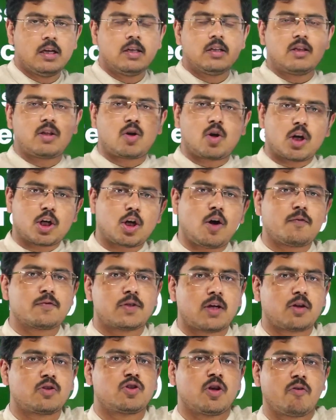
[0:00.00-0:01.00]
the cutoffs
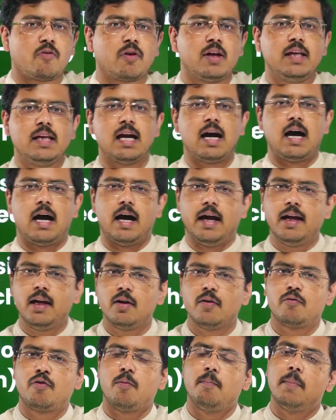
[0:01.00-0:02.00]
are generally high.
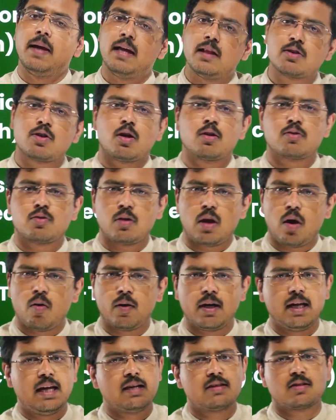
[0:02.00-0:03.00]
For males also
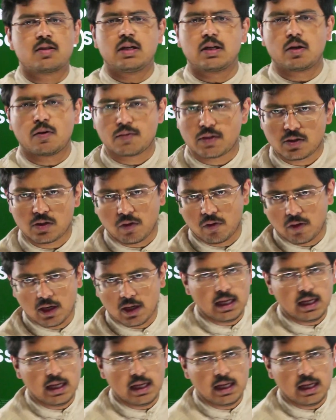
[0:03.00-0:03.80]
nowadays, cutoffs are generally